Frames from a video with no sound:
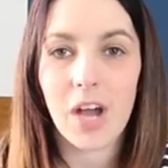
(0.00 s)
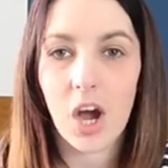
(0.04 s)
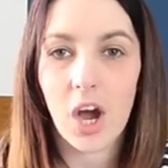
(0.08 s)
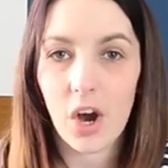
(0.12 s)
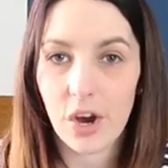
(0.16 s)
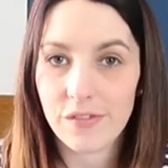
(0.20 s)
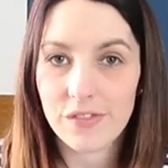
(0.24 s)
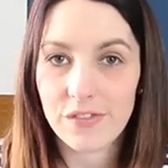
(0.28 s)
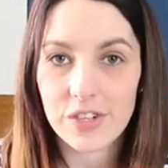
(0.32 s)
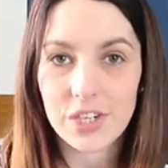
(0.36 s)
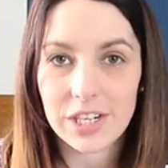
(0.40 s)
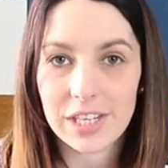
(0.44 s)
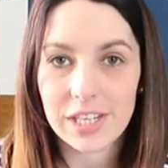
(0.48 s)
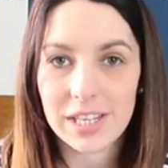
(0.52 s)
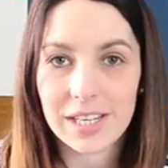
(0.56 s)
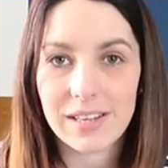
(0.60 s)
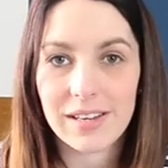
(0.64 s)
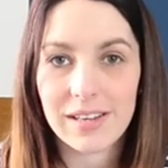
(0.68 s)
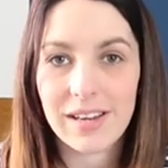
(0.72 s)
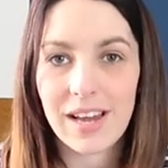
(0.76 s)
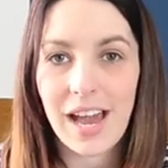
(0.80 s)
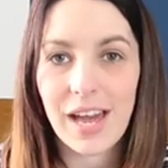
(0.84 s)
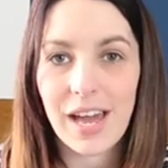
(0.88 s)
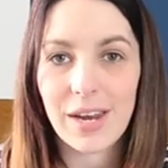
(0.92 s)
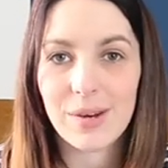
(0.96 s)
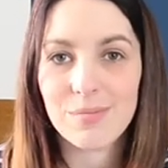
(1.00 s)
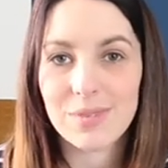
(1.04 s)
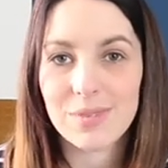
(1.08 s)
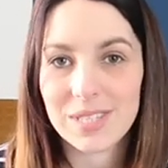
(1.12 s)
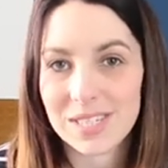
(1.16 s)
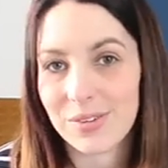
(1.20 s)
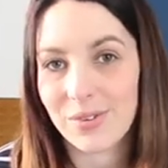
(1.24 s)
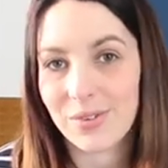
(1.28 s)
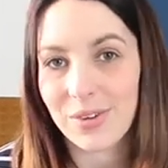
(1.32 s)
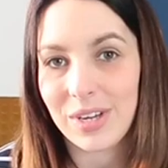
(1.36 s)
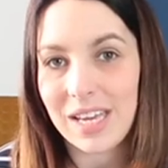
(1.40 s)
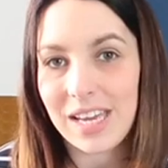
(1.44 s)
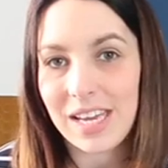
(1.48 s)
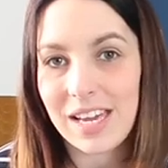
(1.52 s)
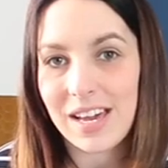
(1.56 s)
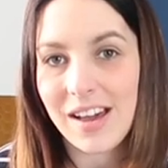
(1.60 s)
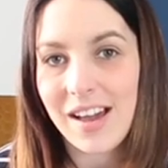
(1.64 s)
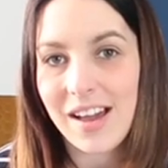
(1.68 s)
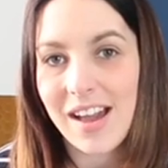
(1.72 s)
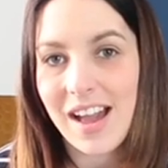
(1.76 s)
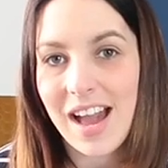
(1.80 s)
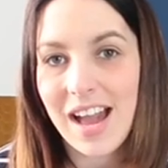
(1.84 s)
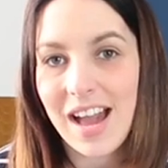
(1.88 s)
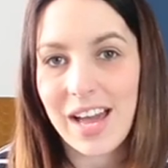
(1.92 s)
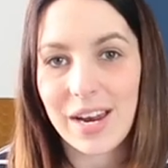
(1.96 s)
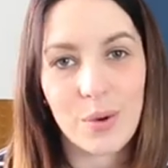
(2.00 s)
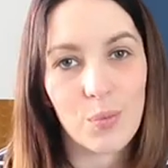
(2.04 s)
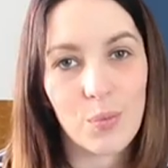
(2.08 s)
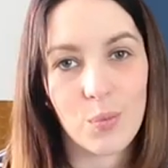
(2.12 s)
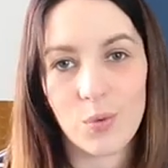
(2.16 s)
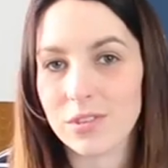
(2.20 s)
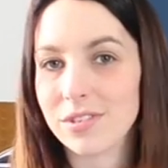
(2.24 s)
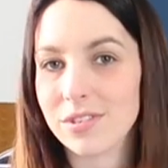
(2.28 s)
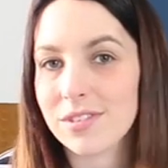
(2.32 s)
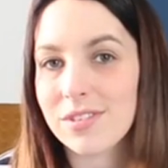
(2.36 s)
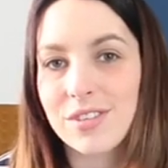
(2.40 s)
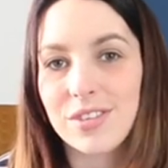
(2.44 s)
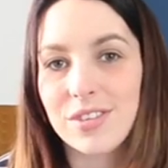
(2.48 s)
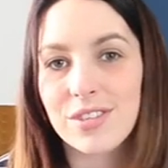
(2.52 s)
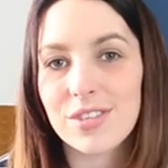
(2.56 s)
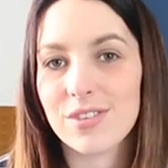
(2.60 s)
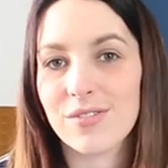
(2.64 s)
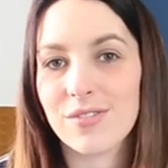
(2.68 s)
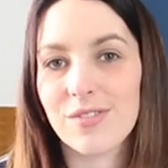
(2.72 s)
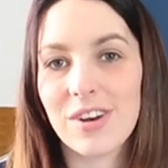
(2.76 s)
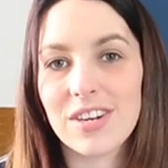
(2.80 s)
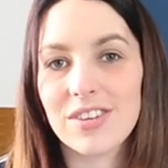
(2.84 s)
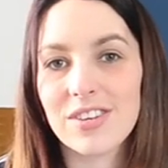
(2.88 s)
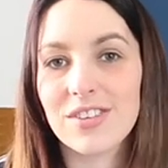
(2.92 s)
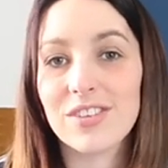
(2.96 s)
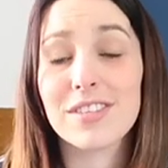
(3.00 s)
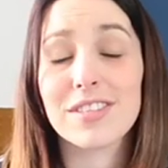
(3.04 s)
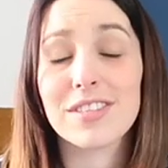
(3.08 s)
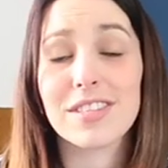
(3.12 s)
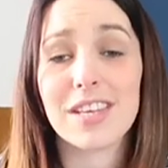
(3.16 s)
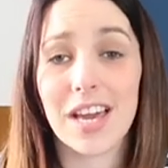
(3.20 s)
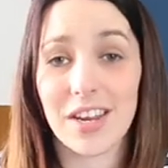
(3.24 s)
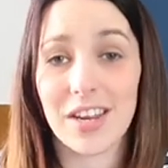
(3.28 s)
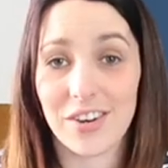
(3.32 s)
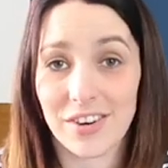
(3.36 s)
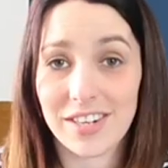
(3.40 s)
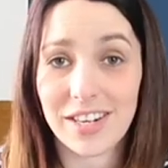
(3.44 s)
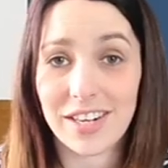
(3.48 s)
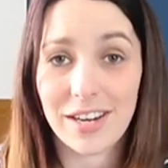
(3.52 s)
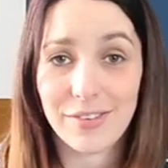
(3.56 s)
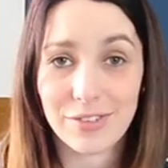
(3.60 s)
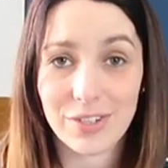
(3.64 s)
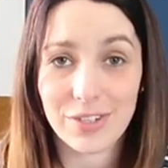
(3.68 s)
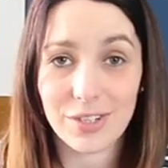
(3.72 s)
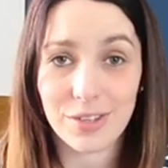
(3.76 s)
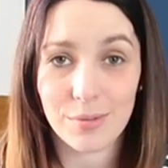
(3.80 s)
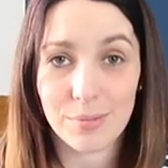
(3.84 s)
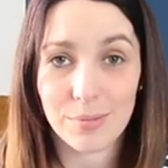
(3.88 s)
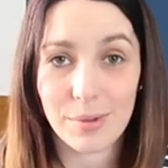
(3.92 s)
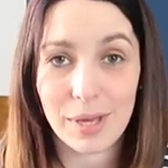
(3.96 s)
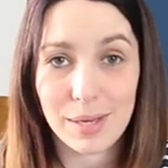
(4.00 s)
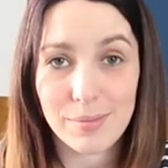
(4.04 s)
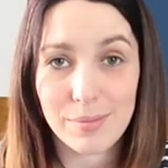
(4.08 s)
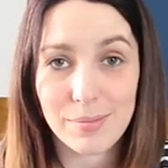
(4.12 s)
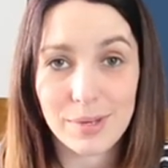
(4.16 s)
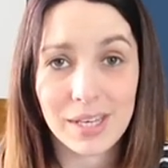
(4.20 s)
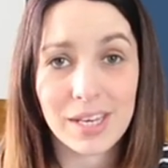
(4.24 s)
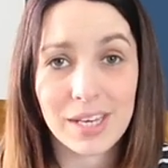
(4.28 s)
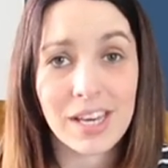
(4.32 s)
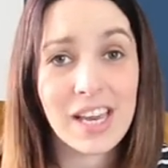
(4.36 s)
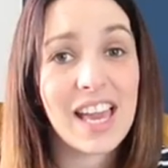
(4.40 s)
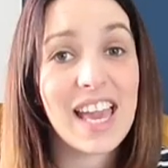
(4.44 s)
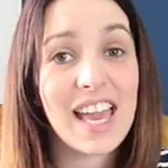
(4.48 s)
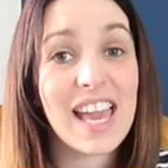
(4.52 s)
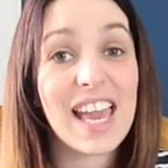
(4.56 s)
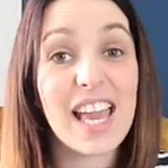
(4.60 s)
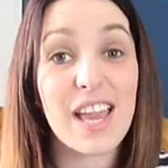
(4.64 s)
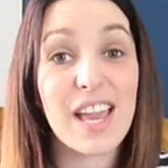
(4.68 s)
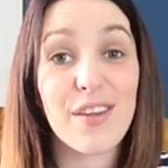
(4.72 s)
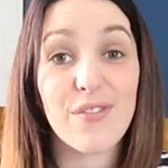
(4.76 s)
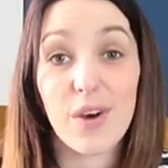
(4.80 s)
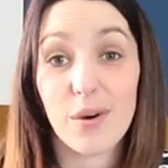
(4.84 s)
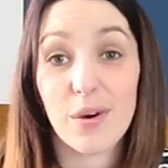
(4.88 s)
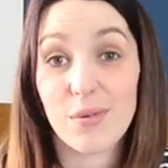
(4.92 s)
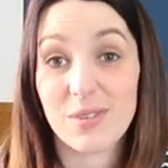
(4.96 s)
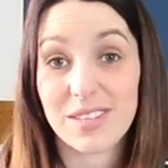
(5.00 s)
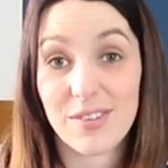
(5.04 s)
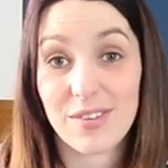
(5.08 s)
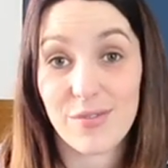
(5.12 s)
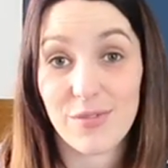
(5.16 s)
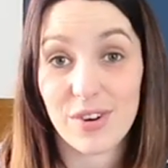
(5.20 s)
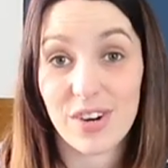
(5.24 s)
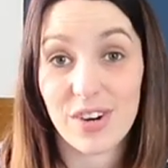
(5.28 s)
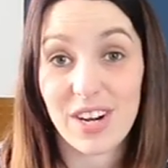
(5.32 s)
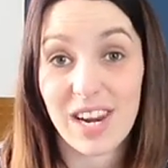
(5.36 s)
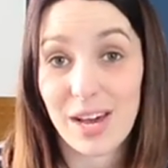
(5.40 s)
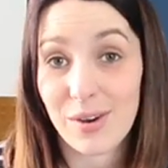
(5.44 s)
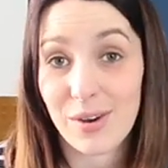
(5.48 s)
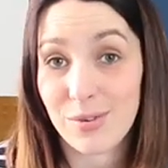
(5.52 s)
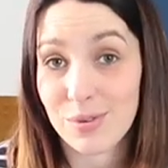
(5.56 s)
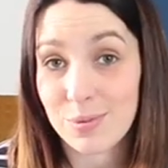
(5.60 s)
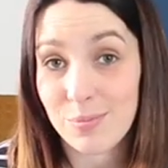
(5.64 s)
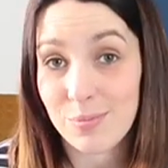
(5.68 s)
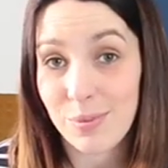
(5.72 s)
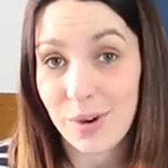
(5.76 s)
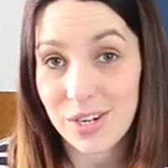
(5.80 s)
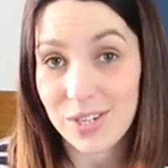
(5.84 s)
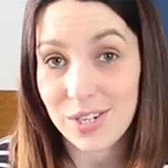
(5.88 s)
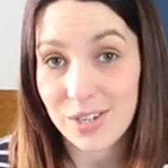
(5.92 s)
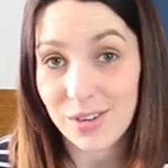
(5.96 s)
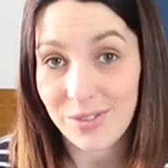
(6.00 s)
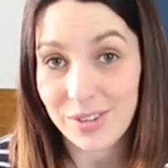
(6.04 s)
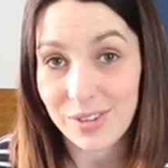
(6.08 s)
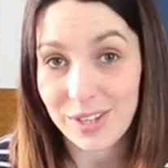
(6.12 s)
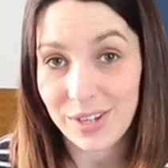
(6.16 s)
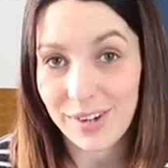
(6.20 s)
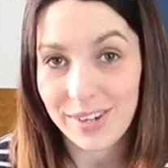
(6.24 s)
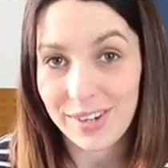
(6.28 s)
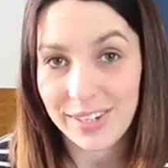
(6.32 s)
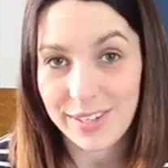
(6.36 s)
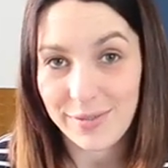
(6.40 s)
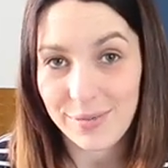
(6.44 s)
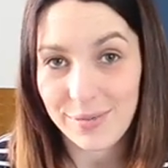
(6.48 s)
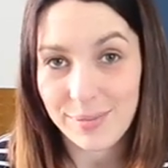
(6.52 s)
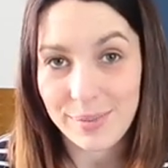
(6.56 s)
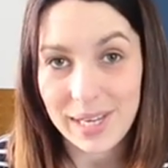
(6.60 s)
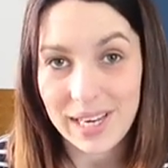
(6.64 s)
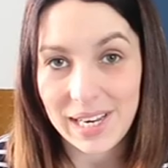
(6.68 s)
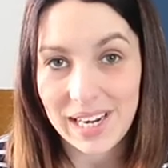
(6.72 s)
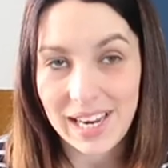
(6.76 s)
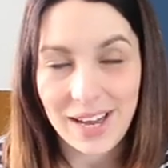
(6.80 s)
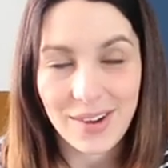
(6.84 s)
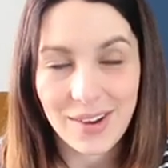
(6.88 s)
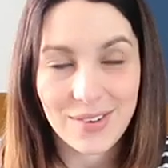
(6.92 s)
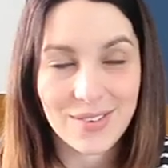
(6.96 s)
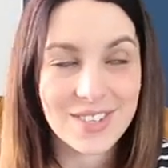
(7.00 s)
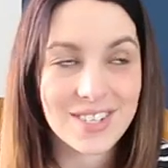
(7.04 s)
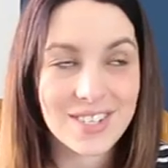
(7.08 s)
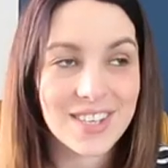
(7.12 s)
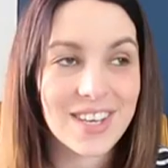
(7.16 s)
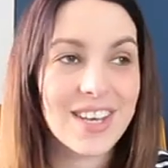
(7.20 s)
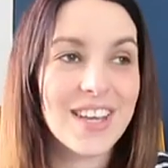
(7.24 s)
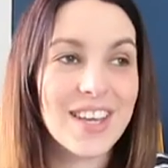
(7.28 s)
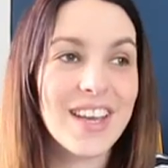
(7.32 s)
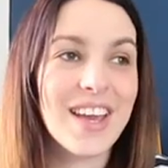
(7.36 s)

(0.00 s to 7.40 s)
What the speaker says: I've done it and I'm still here, and it wasn't as horrendous, and I'd have another baby if I was ever allowed, but I don't think I'll ever be allowed.